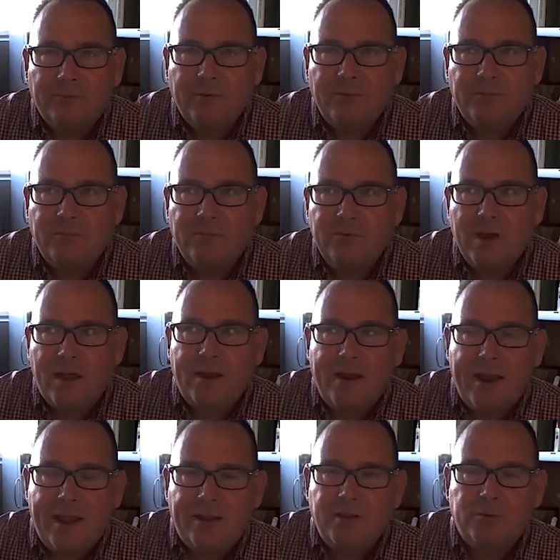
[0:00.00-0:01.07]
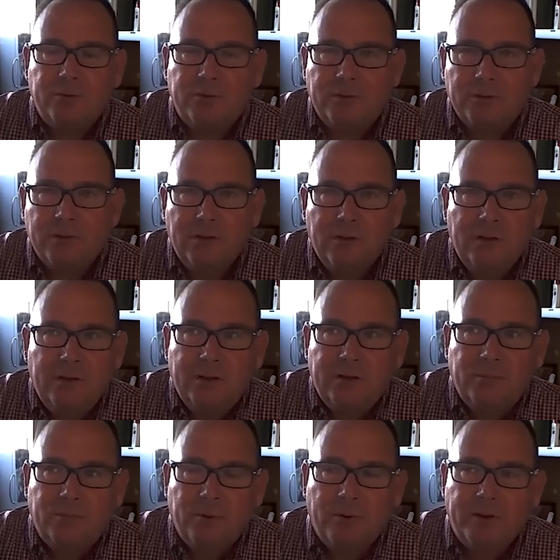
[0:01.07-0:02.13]
We've done an annual
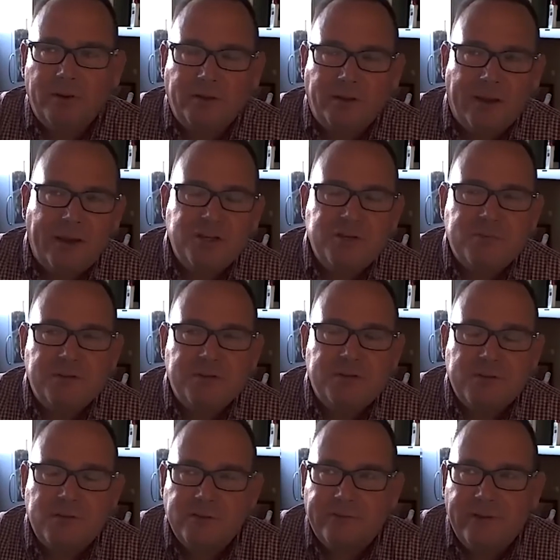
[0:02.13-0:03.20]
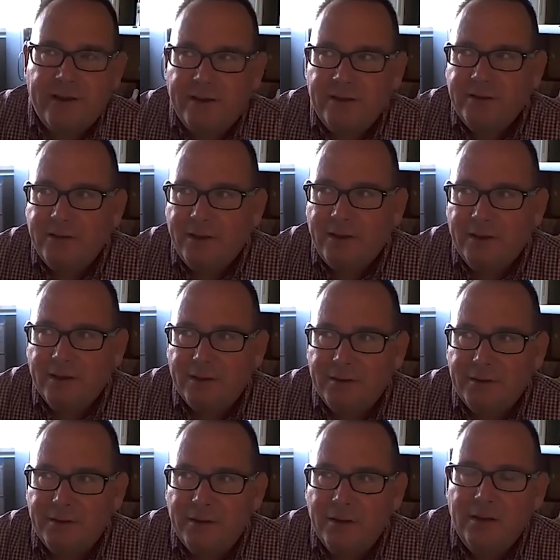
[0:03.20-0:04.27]
employee engagement survey,
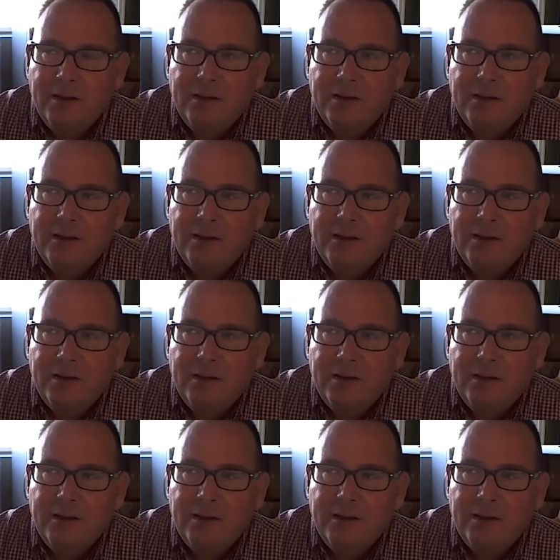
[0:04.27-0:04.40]
and